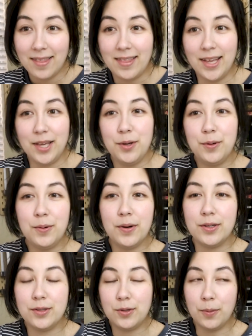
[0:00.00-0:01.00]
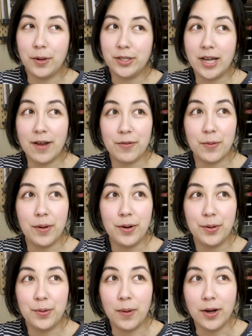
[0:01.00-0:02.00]
Thank you so much to everyone
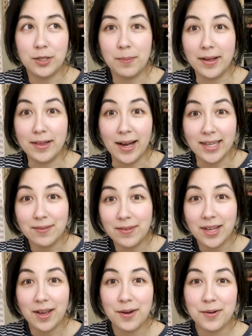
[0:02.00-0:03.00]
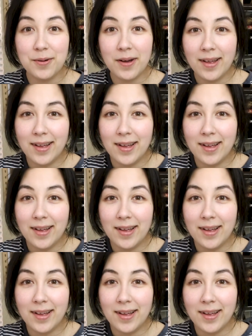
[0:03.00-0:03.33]
who watched my last video.